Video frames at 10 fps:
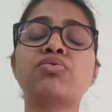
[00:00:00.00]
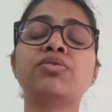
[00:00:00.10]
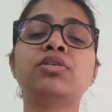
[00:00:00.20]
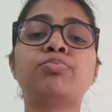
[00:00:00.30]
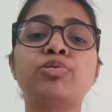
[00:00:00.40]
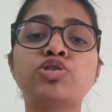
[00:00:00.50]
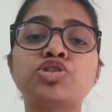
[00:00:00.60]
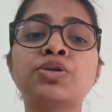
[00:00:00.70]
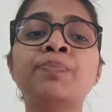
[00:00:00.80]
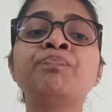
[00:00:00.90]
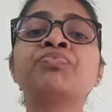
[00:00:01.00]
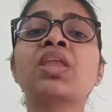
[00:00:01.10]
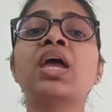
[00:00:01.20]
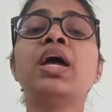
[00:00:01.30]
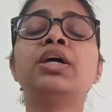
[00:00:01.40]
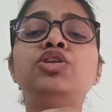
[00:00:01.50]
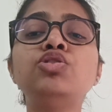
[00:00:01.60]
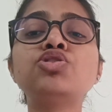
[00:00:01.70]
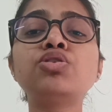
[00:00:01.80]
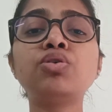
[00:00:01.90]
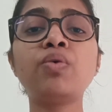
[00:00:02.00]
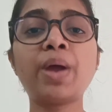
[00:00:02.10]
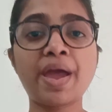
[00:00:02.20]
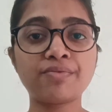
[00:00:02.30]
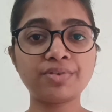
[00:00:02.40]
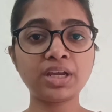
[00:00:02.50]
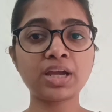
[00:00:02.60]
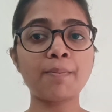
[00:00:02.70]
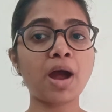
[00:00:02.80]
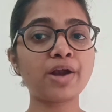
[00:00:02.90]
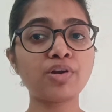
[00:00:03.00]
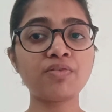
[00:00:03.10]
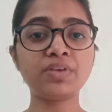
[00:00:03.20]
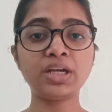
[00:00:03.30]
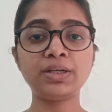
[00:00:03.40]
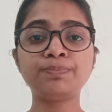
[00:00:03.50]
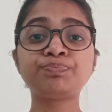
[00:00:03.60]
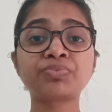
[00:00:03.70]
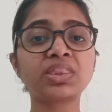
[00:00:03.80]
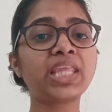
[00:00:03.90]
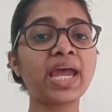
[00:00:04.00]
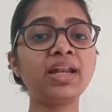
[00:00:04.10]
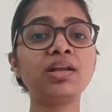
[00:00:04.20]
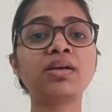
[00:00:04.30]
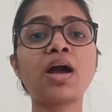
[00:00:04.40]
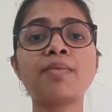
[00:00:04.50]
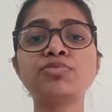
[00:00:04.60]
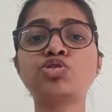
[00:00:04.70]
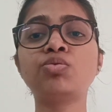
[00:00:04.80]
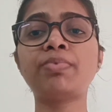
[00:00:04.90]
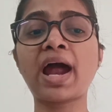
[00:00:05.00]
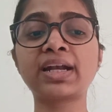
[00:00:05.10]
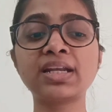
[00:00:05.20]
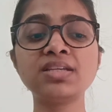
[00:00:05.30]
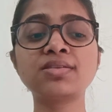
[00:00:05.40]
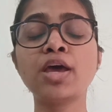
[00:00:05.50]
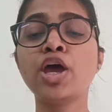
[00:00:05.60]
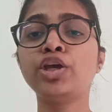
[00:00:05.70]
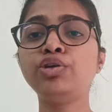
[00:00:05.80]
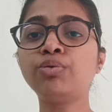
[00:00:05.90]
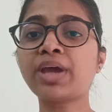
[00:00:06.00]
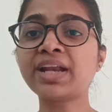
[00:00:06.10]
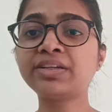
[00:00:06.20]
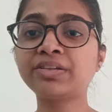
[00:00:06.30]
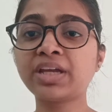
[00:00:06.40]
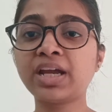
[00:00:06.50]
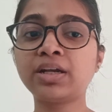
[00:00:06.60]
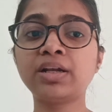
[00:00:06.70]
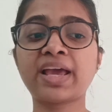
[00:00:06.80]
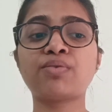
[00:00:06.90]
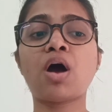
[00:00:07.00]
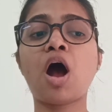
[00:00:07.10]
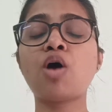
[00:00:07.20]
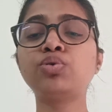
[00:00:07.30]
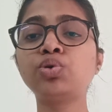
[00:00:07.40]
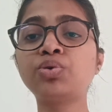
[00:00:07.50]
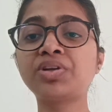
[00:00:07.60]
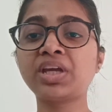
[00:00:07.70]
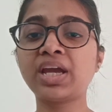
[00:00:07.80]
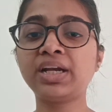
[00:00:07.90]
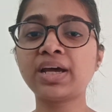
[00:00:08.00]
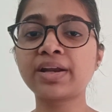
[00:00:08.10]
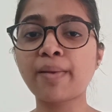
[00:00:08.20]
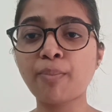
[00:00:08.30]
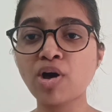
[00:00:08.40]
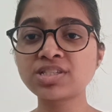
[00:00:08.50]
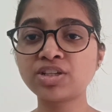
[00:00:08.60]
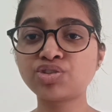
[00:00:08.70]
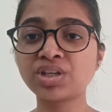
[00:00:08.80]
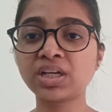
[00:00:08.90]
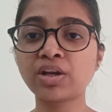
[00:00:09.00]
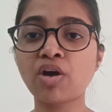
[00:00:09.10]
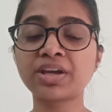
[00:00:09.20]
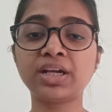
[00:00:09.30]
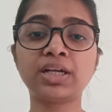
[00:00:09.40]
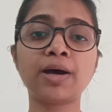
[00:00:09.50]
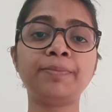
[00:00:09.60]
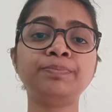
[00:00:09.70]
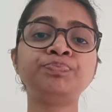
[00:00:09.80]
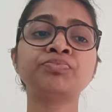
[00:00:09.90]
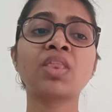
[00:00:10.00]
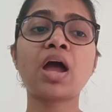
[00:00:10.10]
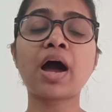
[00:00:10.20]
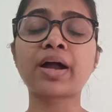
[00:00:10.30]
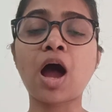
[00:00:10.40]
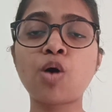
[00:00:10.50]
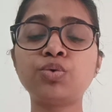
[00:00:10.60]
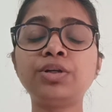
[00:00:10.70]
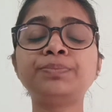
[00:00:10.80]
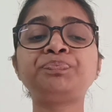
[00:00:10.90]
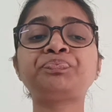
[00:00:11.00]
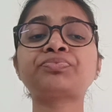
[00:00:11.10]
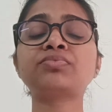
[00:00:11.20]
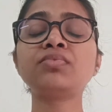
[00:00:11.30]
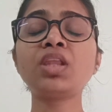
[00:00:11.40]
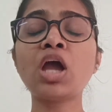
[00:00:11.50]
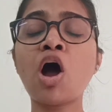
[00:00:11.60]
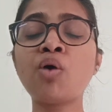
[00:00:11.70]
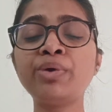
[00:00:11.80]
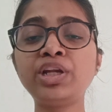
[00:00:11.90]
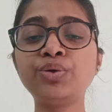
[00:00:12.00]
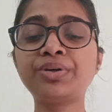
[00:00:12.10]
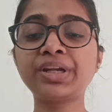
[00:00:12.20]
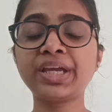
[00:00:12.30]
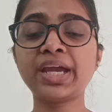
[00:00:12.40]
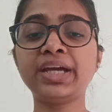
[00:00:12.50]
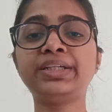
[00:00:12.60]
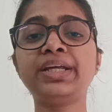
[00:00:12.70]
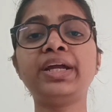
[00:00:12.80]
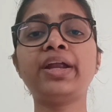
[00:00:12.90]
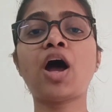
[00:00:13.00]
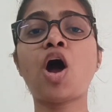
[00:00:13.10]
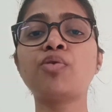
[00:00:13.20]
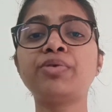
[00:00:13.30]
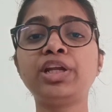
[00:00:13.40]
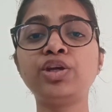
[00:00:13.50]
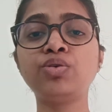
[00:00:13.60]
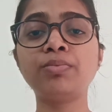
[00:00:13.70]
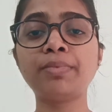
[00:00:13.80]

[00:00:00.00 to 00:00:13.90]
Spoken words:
will push. You should know every command of git. Then comes to practice. You can create, like how to create a repository in your GitHub account, how will you create it, how will you